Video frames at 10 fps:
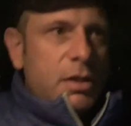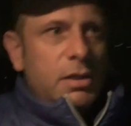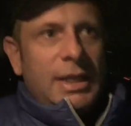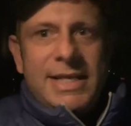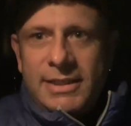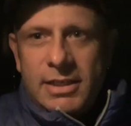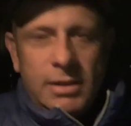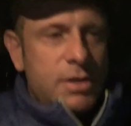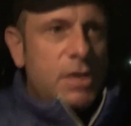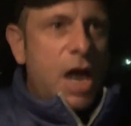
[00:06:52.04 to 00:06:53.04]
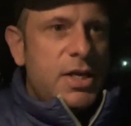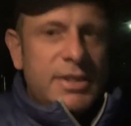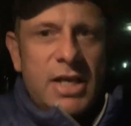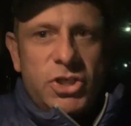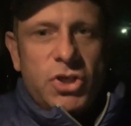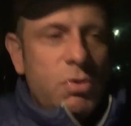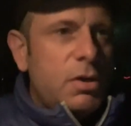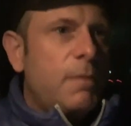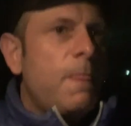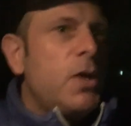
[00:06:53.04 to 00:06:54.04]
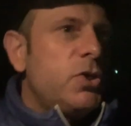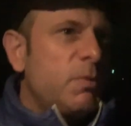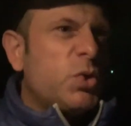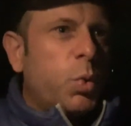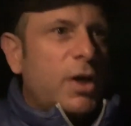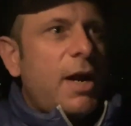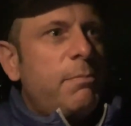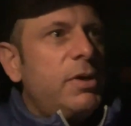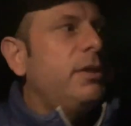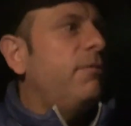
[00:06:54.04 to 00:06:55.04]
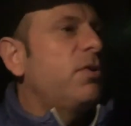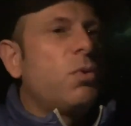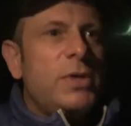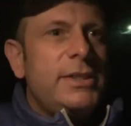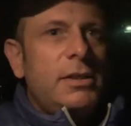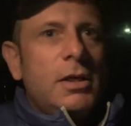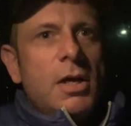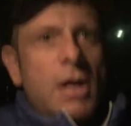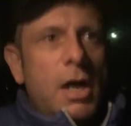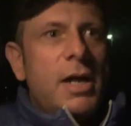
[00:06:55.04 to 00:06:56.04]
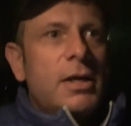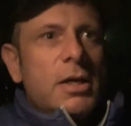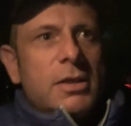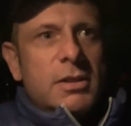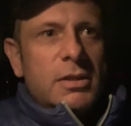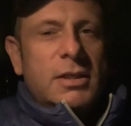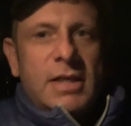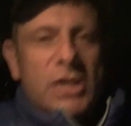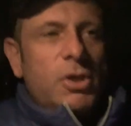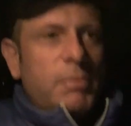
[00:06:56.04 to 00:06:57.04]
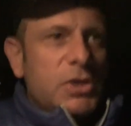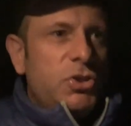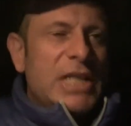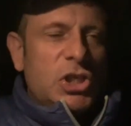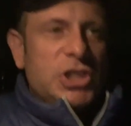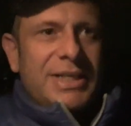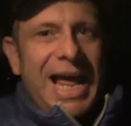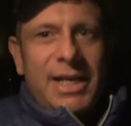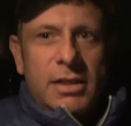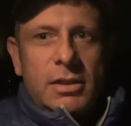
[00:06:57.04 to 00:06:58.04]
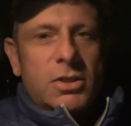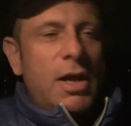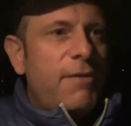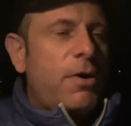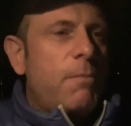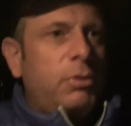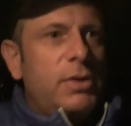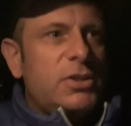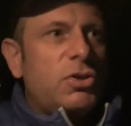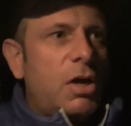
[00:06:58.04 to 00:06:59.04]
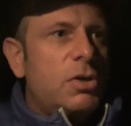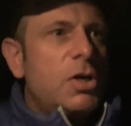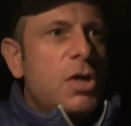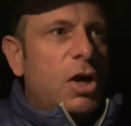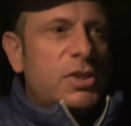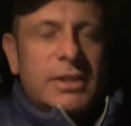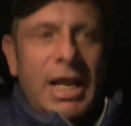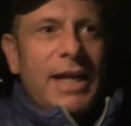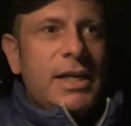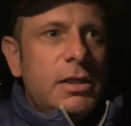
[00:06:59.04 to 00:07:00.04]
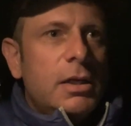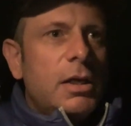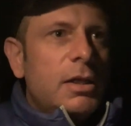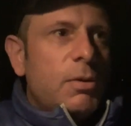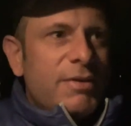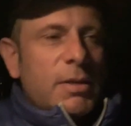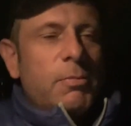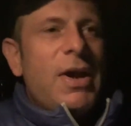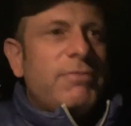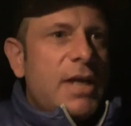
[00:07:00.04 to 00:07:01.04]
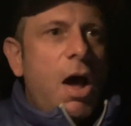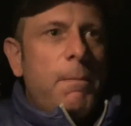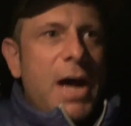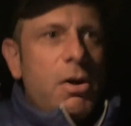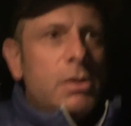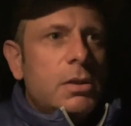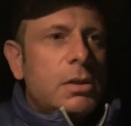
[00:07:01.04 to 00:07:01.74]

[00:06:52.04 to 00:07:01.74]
Lazy? Is that a joke? You know how much work I put in there for no reason? All right? To catch up because you guys are slacking because half our employees are slacking. We have to help out.